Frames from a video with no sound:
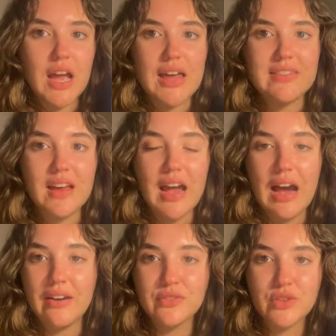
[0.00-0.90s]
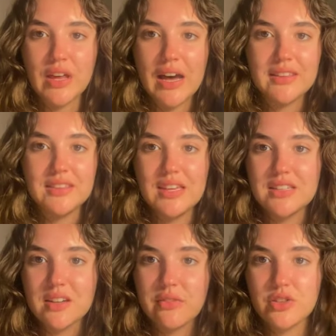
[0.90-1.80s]
And then after that, these
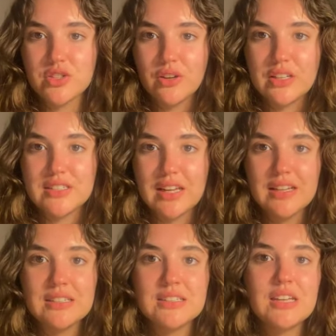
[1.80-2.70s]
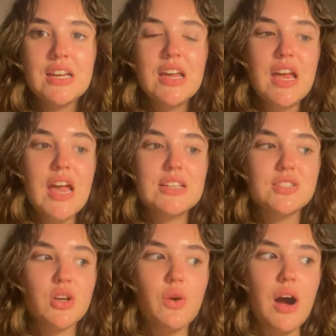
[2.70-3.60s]
covers don't exist.
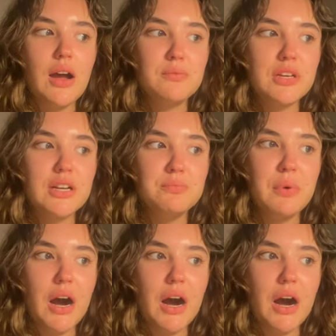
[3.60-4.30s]
So I'm going